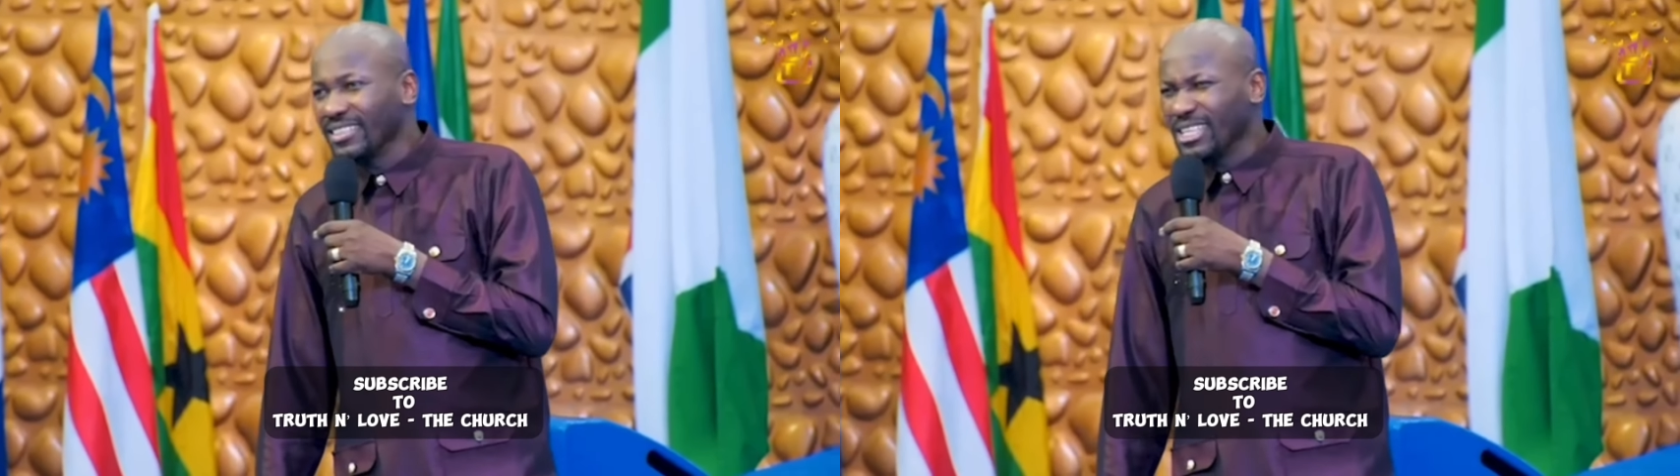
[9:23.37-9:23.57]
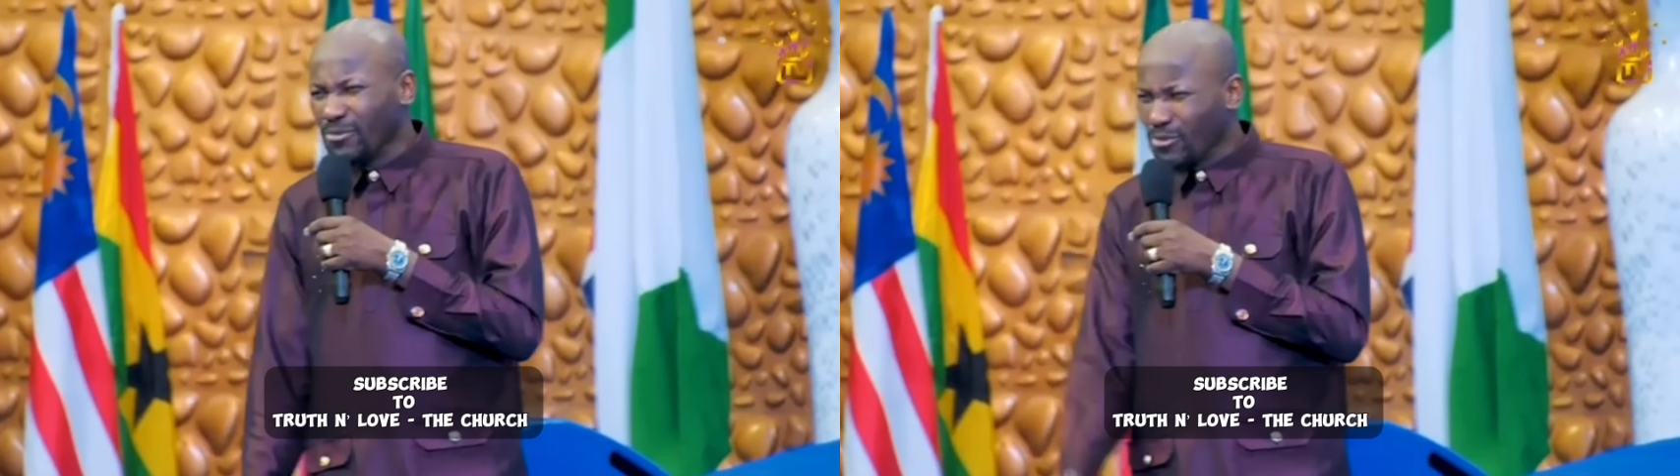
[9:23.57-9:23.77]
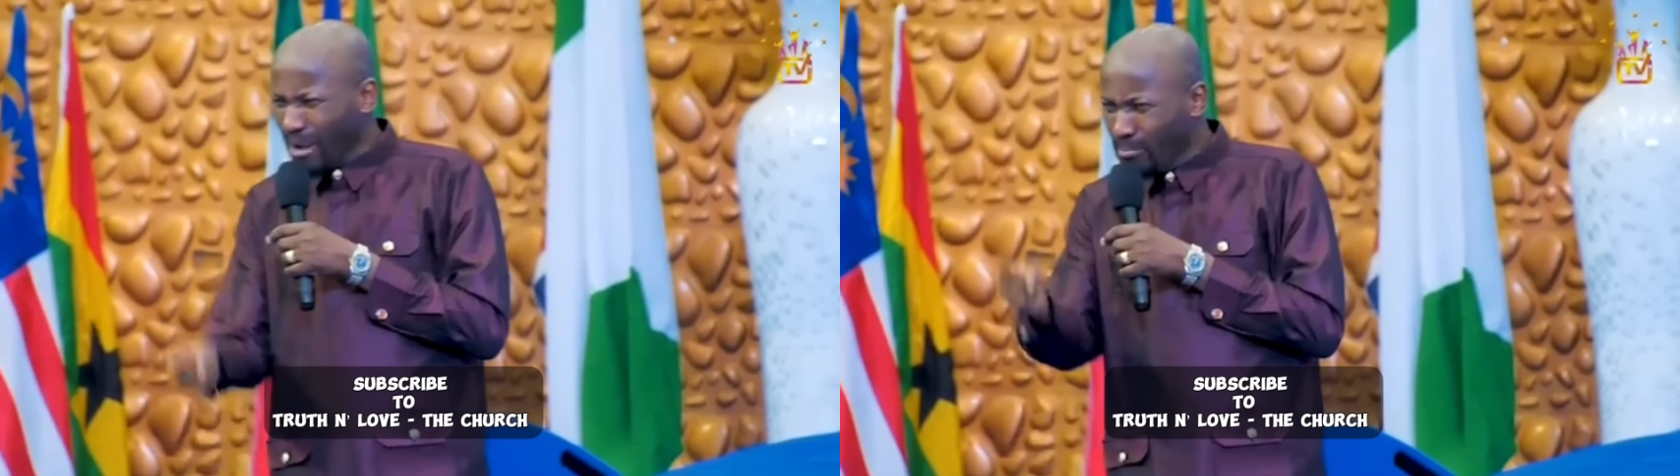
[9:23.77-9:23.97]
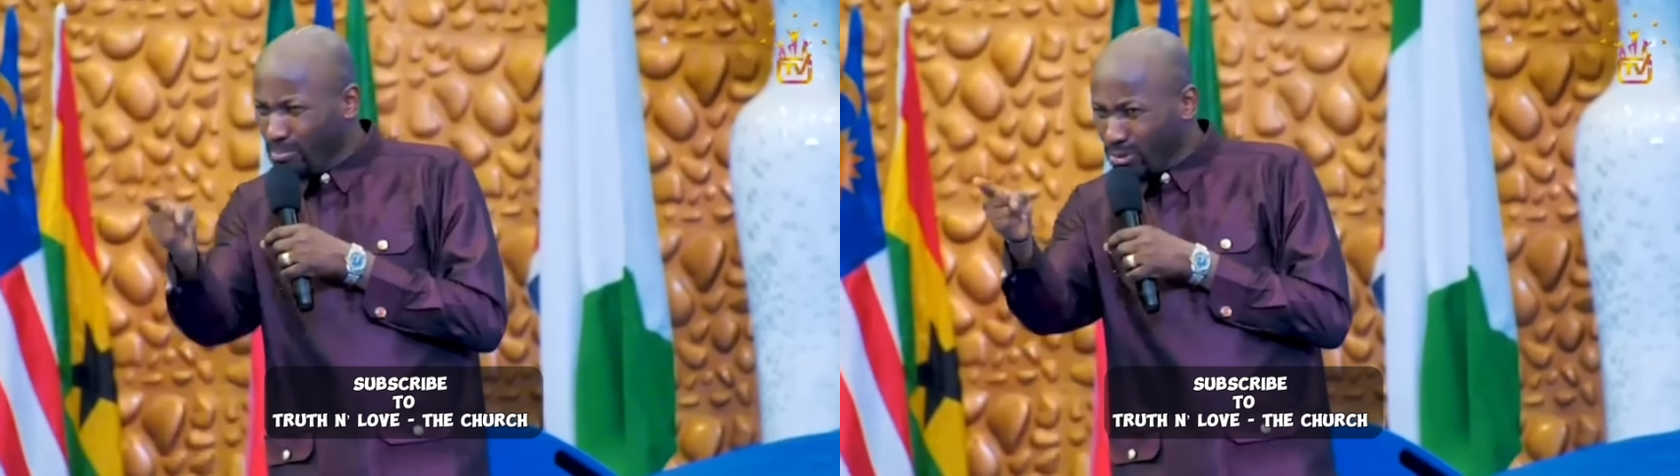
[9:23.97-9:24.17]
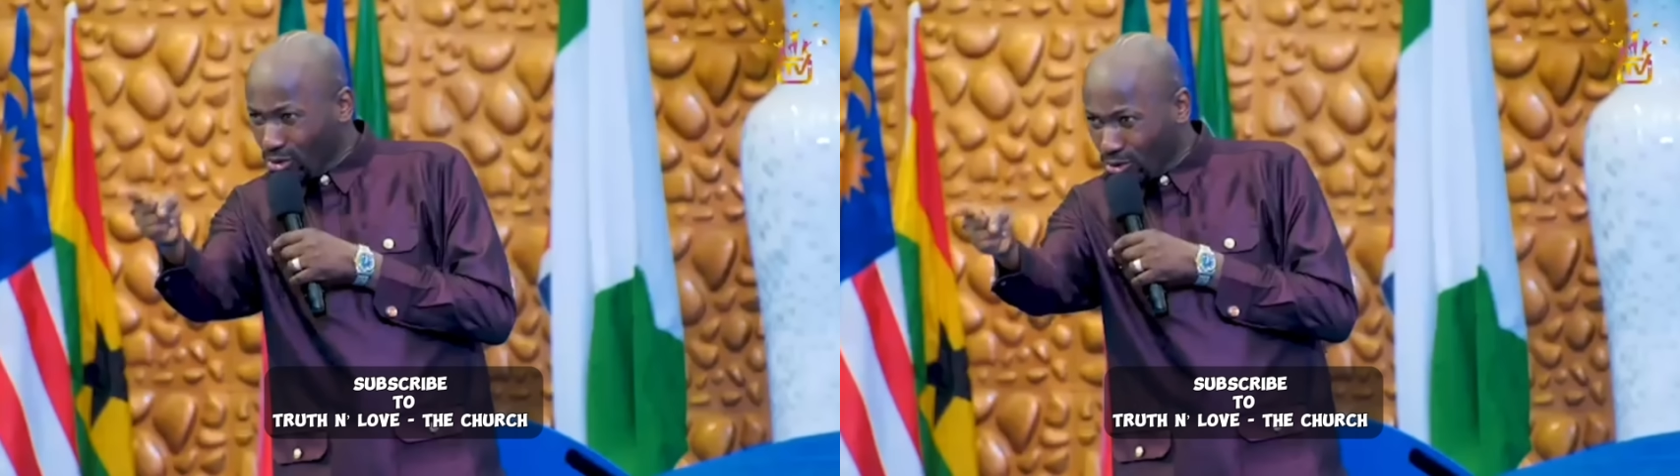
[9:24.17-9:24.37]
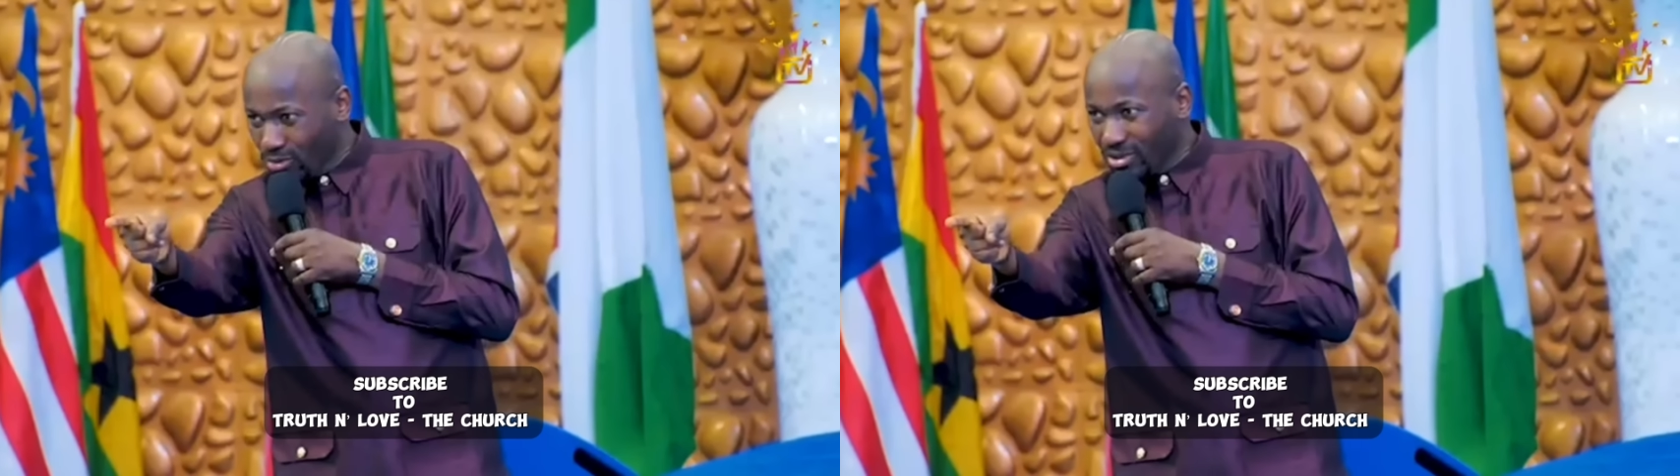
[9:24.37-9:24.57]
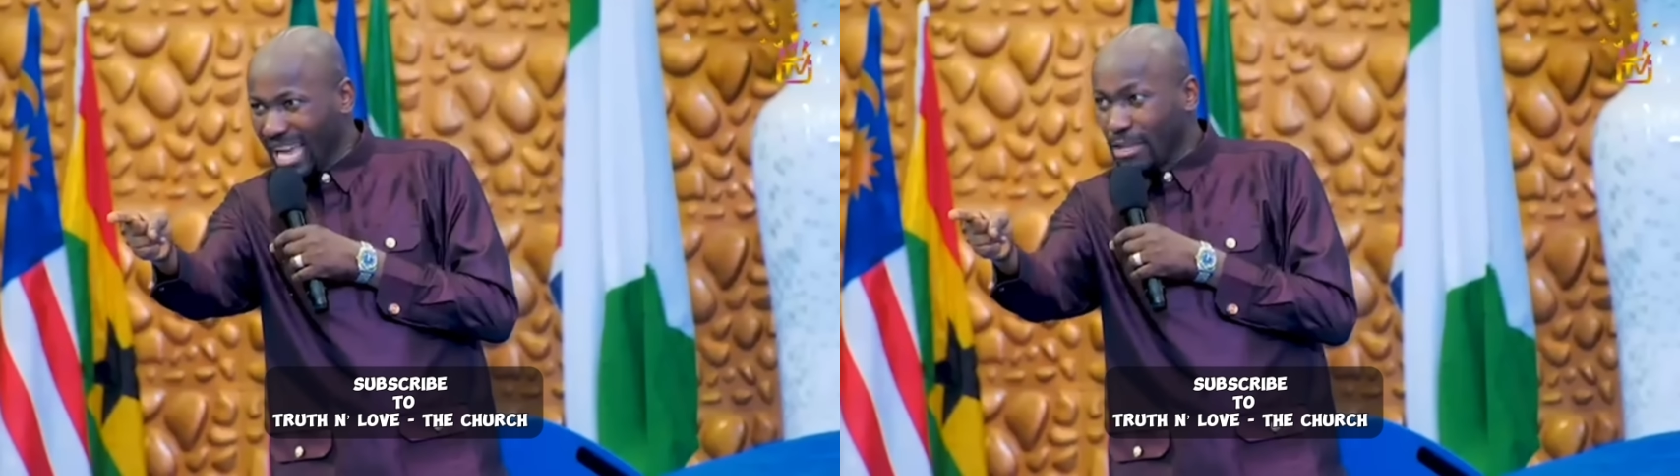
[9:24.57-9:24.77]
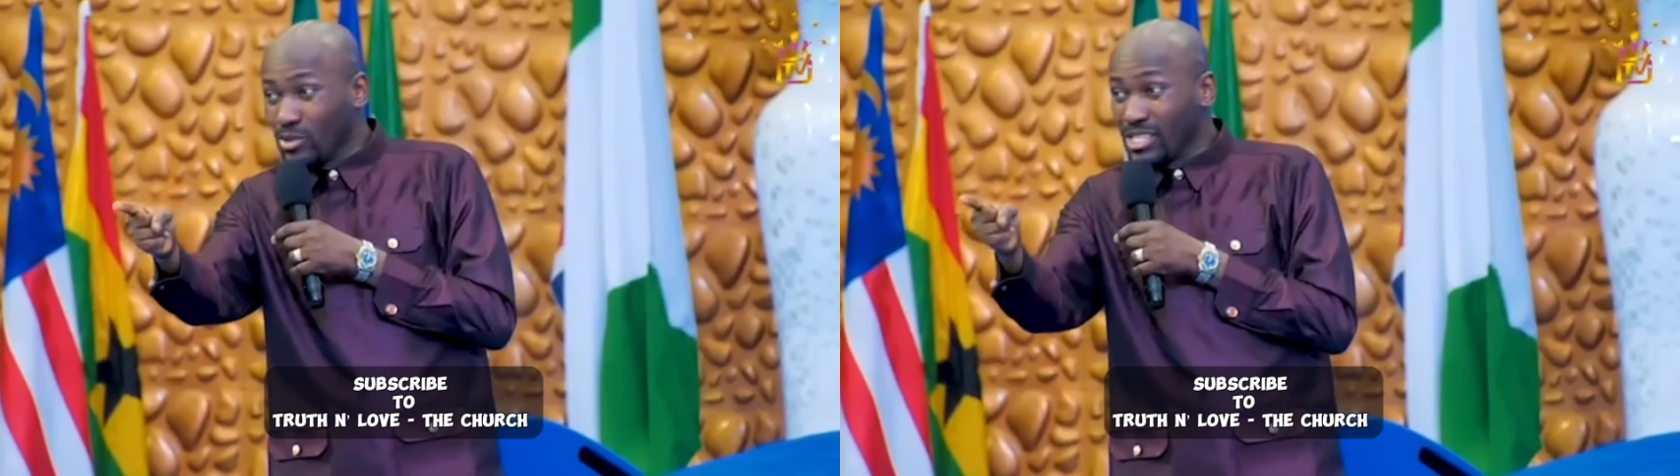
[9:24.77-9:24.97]
If you are broken
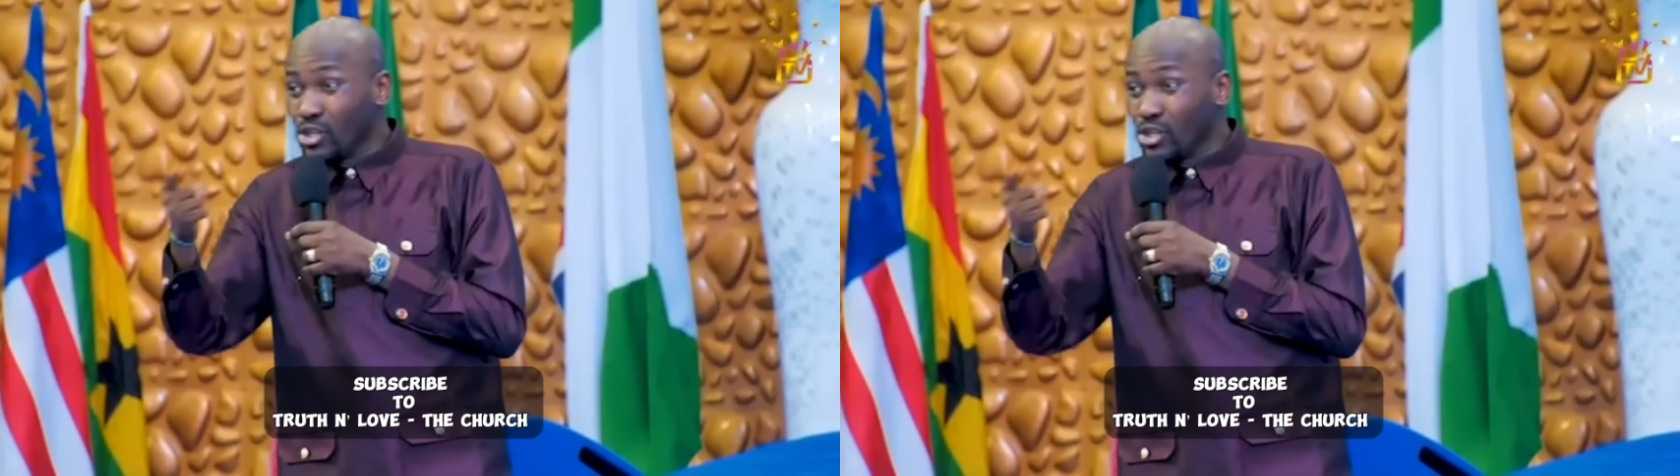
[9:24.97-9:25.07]
and you see